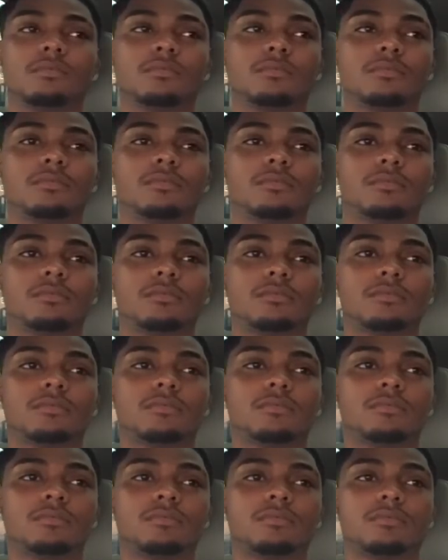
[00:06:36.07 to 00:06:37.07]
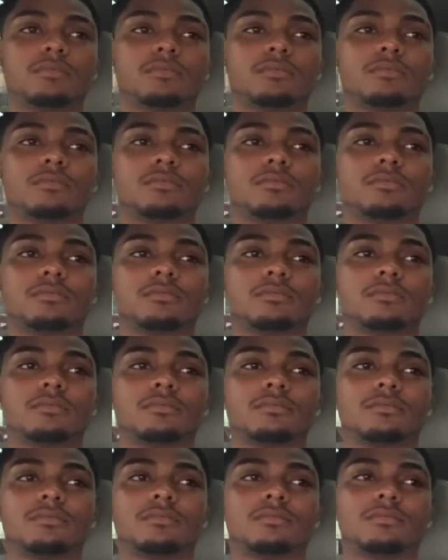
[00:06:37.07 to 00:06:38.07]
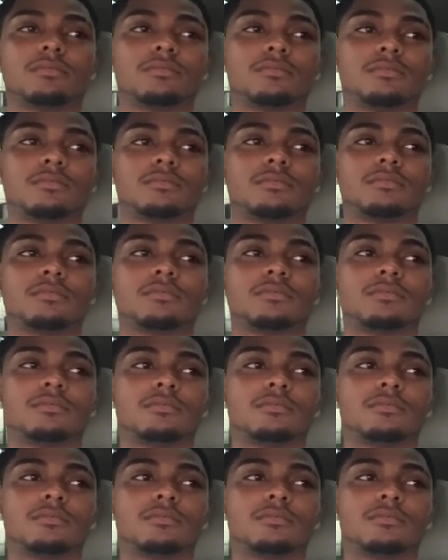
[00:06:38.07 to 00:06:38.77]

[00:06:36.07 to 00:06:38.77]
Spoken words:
(not speaking)